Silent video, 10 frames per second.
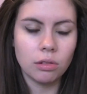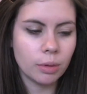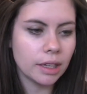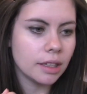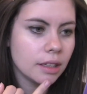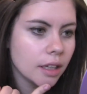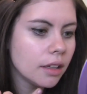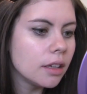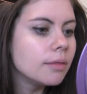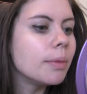away,
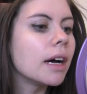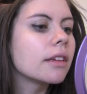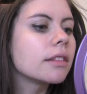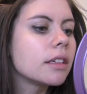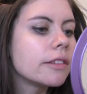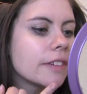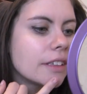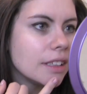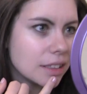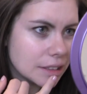but they're
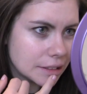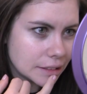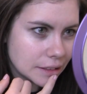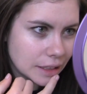very irritating.